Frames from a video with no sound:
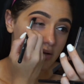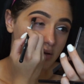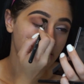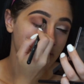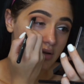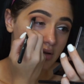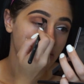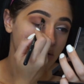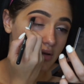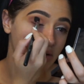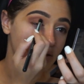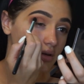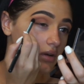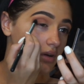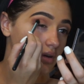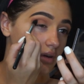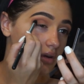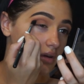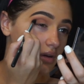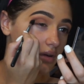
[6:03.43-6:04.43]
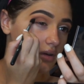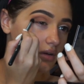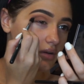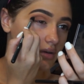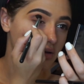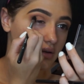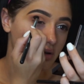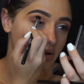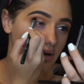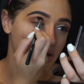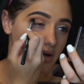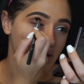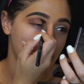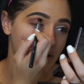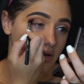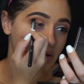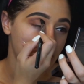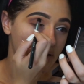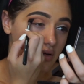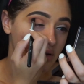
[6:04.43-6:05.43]
up there, so I'm just going to do is go
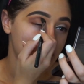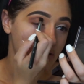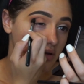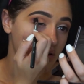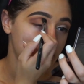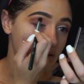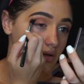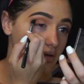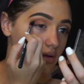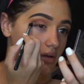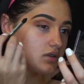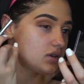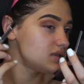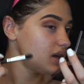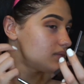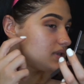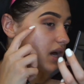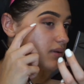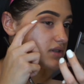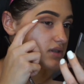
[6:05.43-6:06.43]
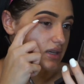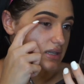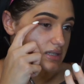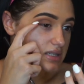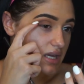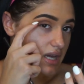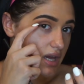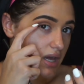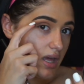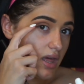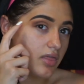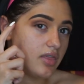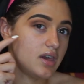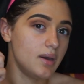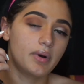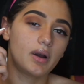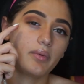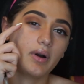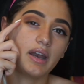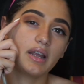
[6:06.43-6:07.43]
back in with the
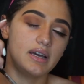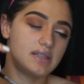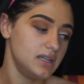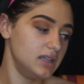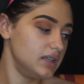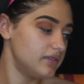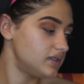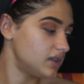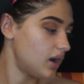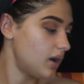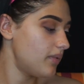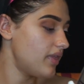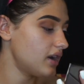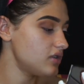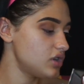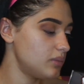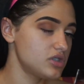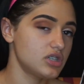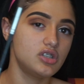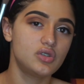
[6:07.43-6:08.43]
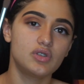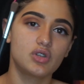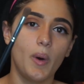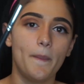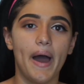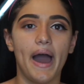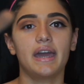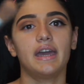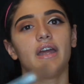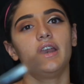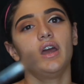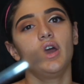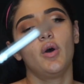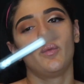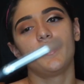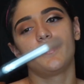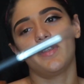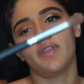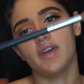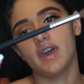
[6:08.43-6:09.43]
M332 brush, and
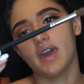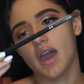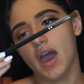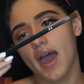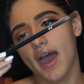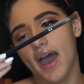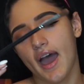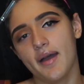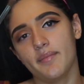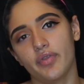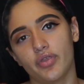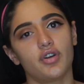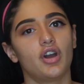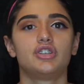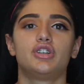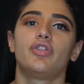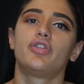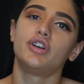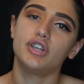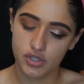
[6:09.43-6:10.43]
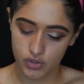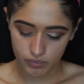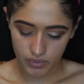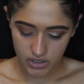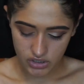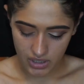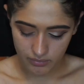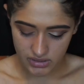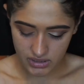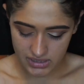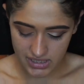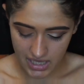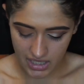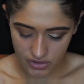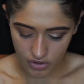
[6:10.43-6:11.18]
I'm just going to take the orangey shade,